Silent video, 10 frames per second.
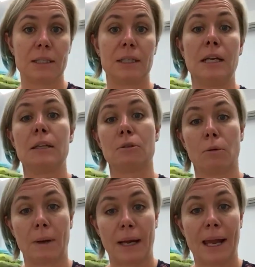disease
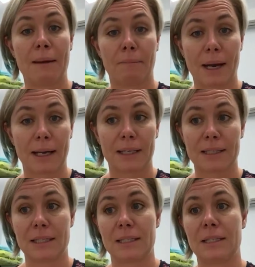and
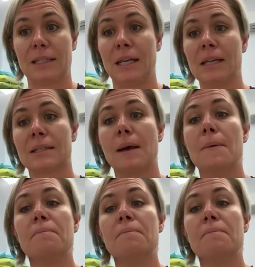Parkinson's disease,